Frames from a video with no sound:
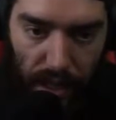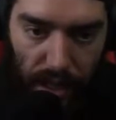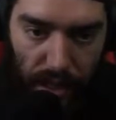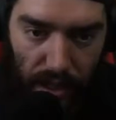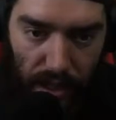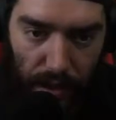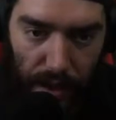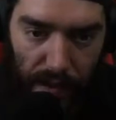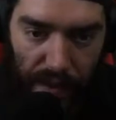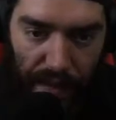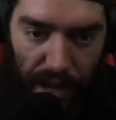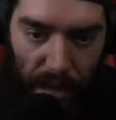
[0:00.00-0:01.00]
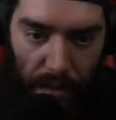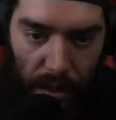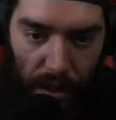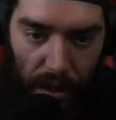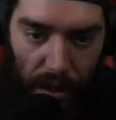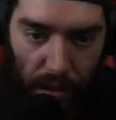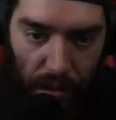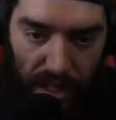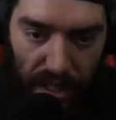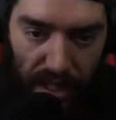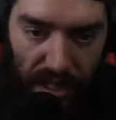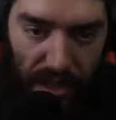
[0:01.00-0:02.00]
Here we have a Venom Lord. We
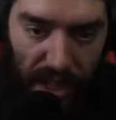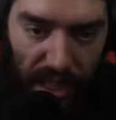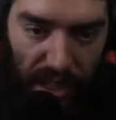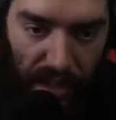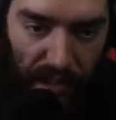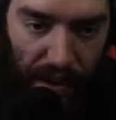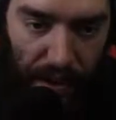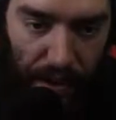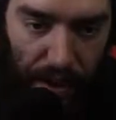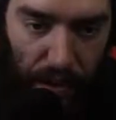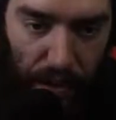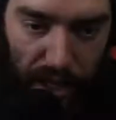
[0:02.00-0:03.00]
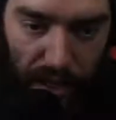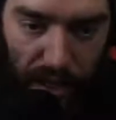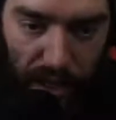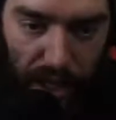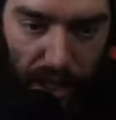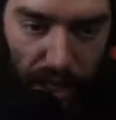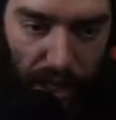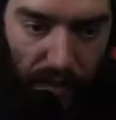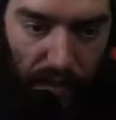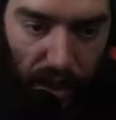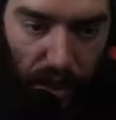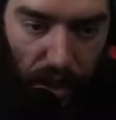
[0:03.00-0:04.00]
still kill it fairly quickly,
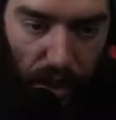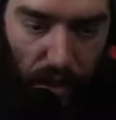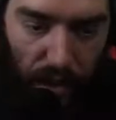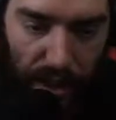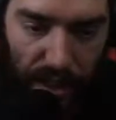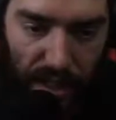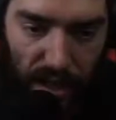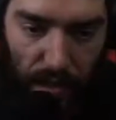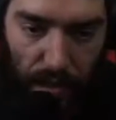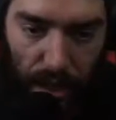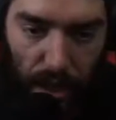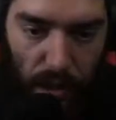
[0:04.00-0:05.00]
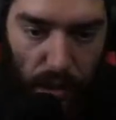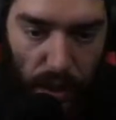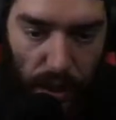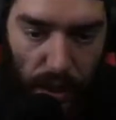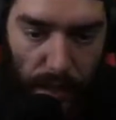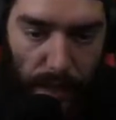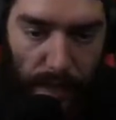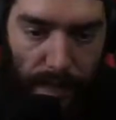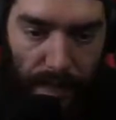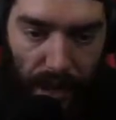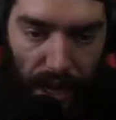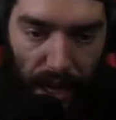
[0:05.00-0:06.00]
even though it's immune.
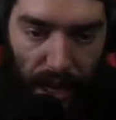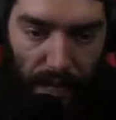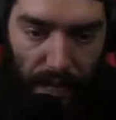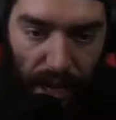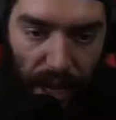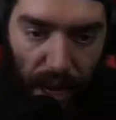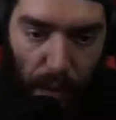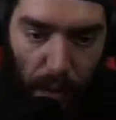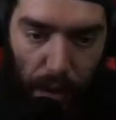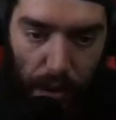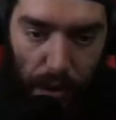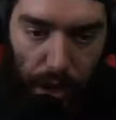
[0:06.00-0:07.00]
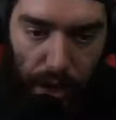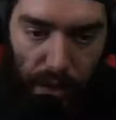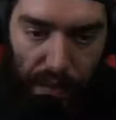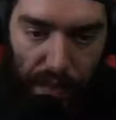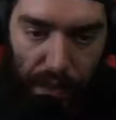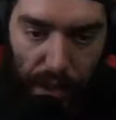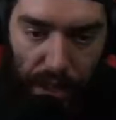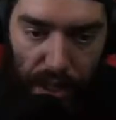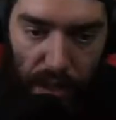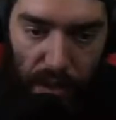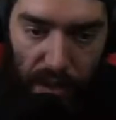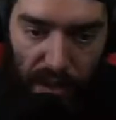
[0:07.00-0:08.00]
I will try to avoid
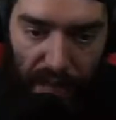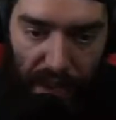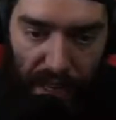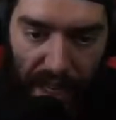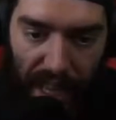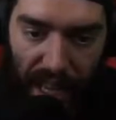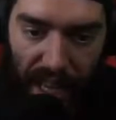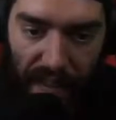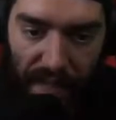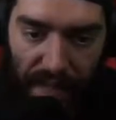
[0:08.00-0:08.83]
those if I can.